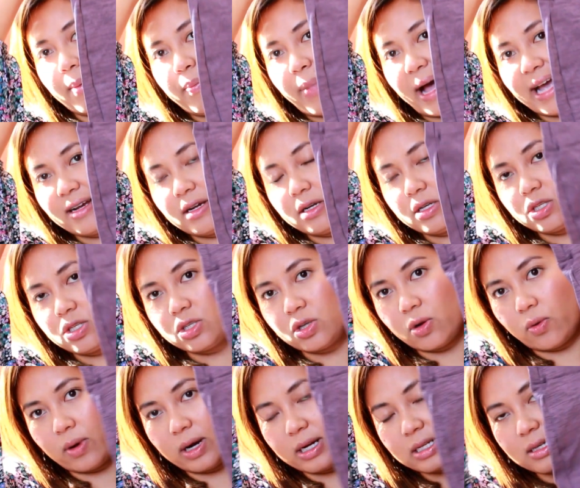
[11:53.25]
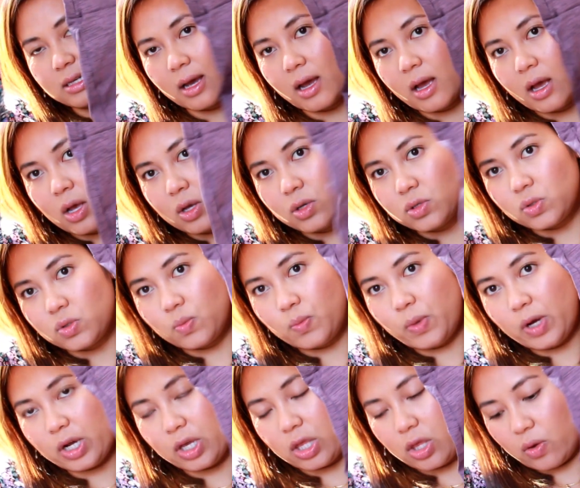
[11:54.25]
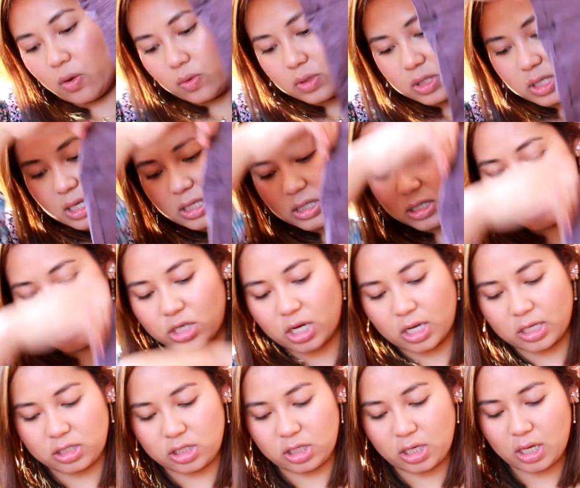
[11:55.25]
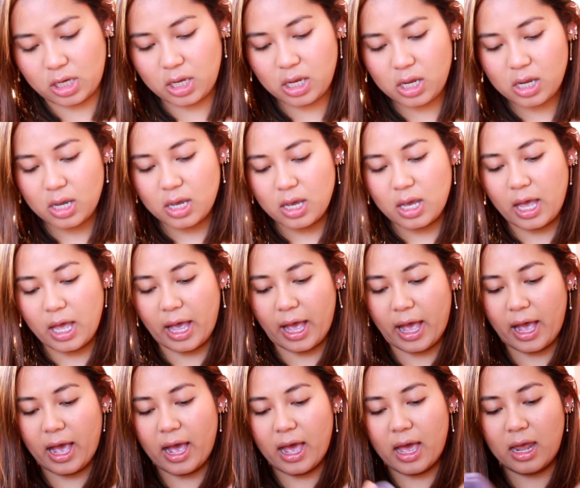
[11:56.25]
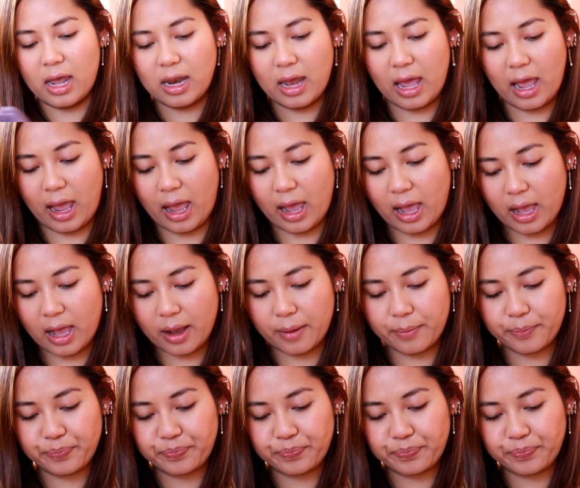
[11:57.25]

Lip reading: biker short, super cute and stretchy, and a